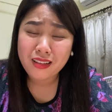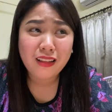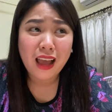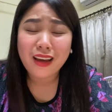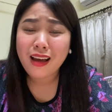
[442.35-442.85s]

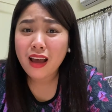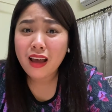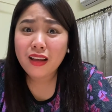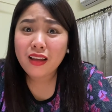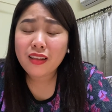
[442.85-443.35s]
Like,
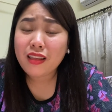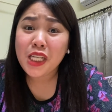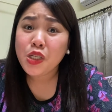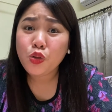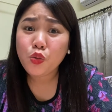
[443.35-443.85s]
they
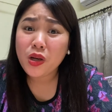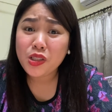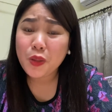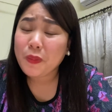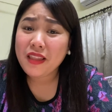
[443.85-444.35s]
don't want
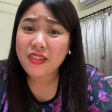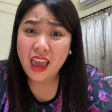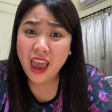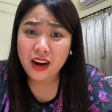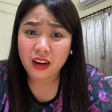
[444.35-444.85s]
to be
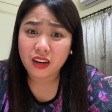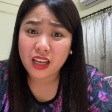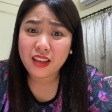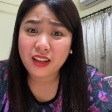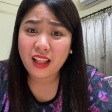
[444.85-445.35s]
there
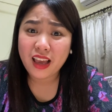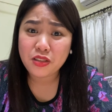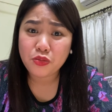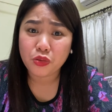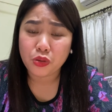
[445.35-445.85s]
in the
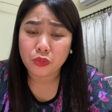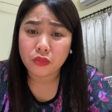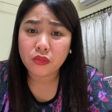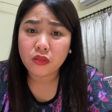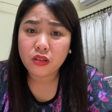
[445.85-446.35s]
classroom.
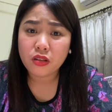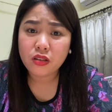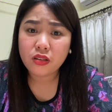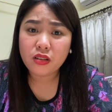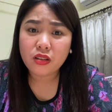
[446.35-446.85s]

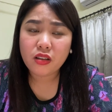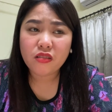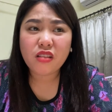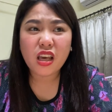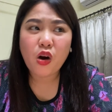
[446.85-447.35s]

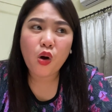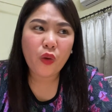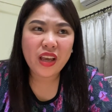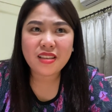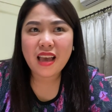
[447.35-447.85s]
They
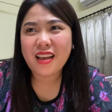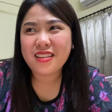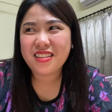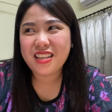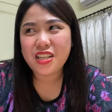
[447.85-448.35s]
always
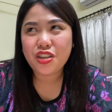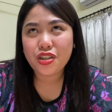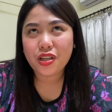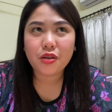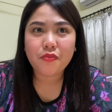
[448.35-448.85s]
ask,
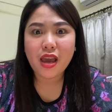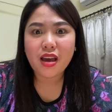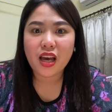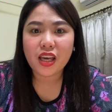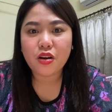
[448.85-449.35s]
teacher, may
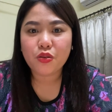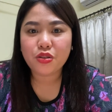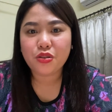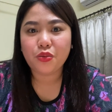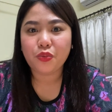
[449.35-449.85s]
I go
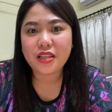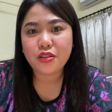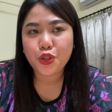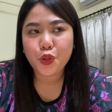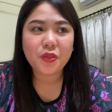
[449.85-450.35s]
to the
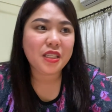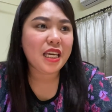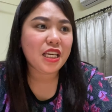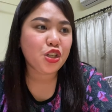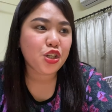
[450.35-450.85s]
restroom,
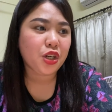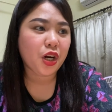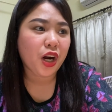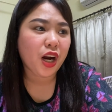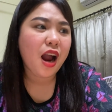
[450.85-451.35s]

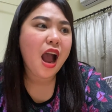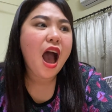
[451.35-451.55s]
teacher?